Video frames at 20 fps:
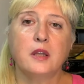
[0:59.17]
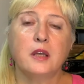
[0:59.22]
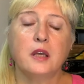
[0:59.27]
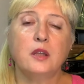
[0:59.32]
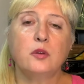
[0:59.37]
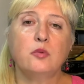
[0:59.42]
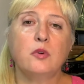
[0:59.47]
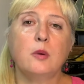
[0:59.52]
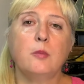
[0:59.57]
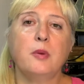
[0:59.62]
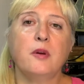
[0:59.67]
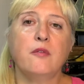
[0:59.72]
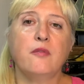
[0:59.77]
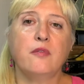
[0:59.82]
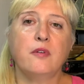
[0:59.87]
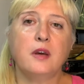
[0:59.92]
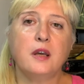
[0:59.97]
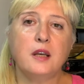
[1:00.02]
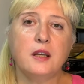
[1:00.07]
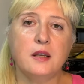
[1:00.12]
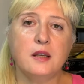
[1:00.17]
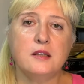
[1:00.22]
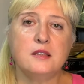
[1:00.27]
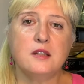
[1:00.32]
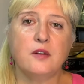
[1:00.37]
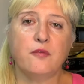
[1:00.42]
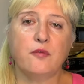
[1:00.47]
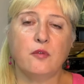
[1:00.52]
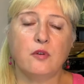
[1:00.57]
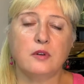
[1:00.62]
it will be very
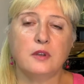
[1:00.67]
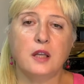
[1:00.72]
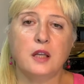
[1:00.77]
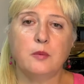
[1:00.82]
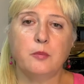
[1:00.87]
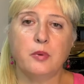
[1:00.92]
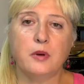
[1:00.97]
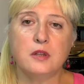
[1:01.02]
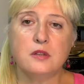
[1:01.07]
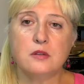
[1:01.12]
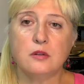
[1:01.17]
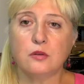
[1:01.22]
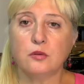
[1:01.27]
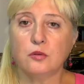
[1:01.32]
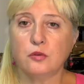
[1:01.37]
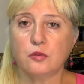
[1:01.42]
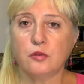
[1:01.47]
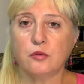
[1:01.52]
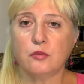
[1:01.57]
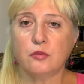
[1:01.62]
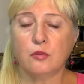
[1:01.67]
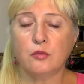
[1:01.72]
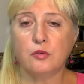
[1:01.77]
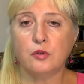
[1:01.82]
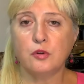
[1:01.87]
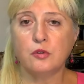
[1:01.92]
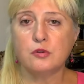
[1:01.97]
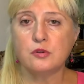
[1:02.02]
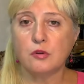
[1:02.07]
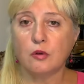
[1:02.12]
easy for that person to
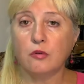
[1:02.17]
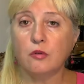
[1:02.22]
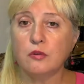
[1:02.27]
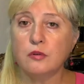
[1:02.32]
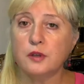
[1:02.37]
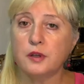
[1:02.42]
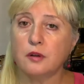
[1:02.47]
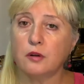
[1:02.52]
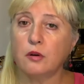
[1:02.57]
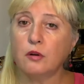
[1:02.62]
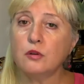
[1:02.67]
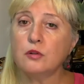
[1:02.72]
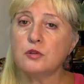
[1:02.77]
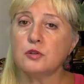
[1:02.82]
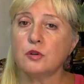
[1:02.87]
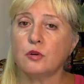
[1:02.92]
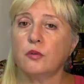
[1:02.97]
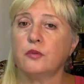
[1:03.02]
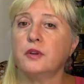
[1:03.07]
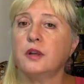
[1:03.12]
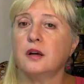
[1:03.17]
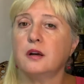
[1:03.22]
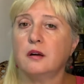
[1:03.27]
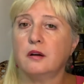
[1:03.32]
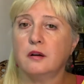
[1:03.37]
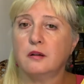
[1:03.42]
use on, also the